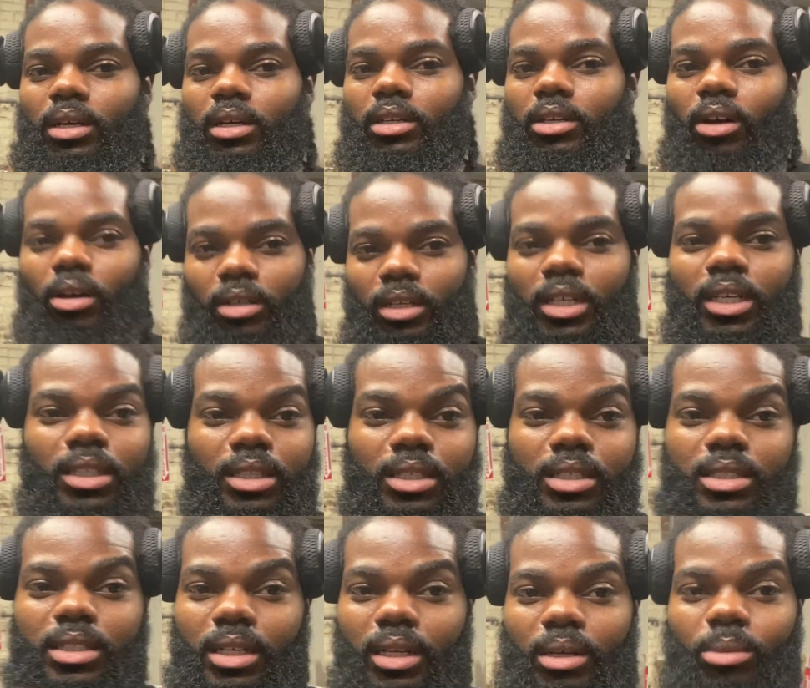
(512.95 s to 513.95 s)
Y'all look at
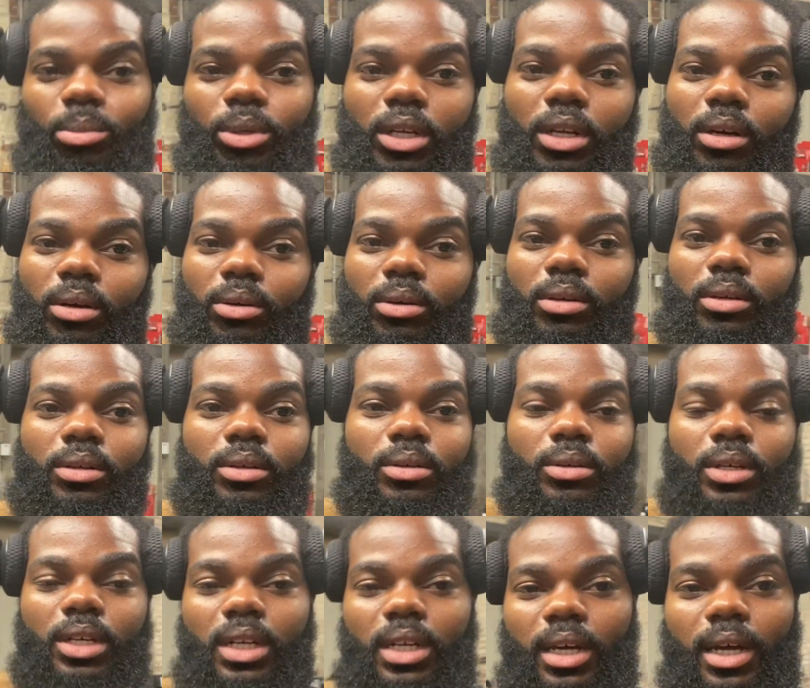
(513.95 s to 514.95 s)
this and let me know
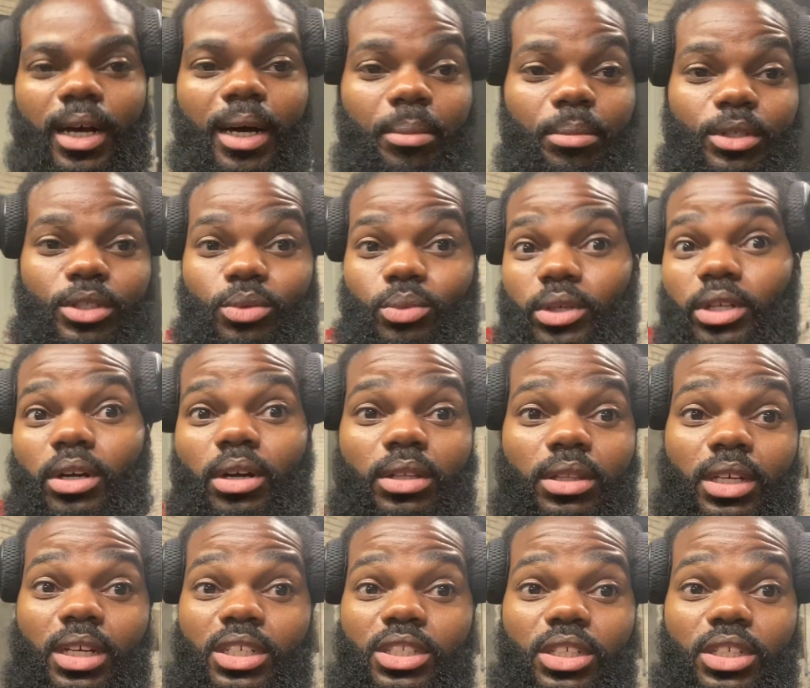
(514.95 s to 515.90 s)
in the comments where y'all think it